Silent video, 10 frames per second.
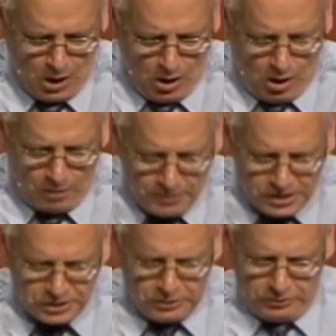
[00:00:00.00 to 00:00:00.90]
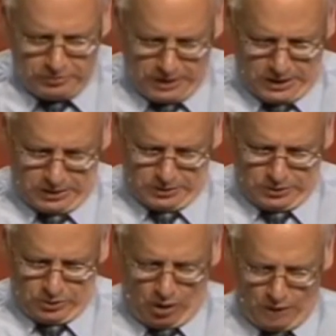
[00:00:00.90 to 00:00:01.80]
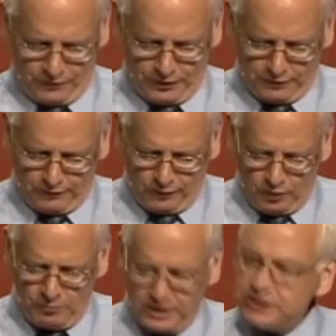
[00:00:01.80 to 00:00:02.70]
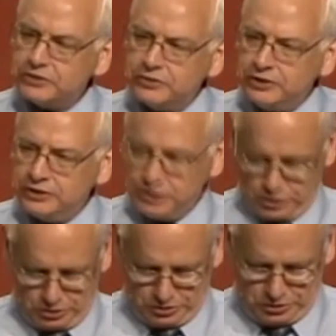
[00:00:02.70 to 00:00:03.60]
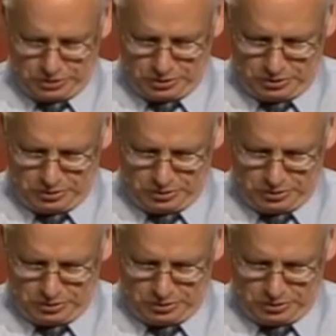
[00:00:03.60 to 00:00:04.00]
Our mission remains to offer the full ministry of the church,